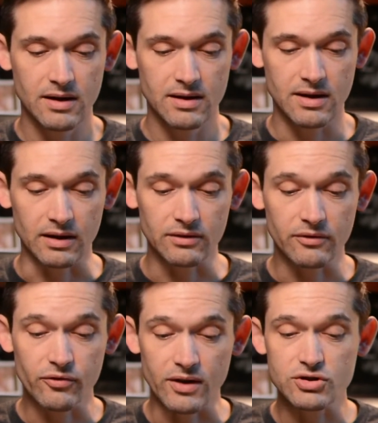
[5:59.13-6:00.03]
he has
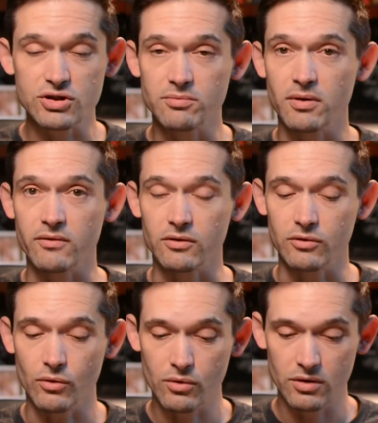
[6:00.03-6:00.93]
friendship of the
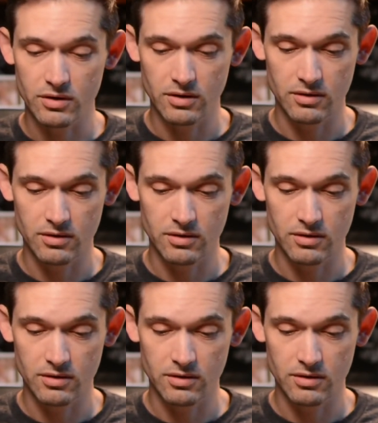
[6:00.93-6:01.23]
Lord,